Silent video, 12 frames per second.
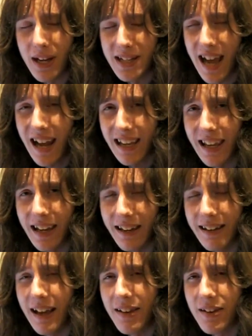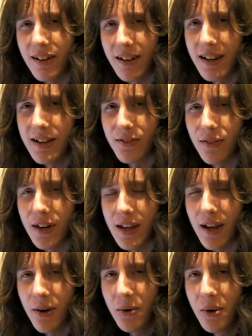attacking Daniel in his
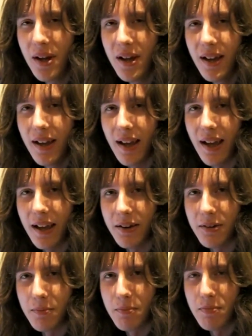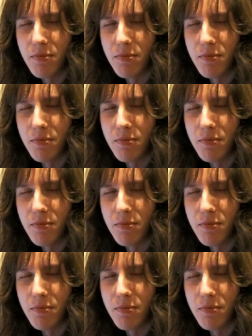video and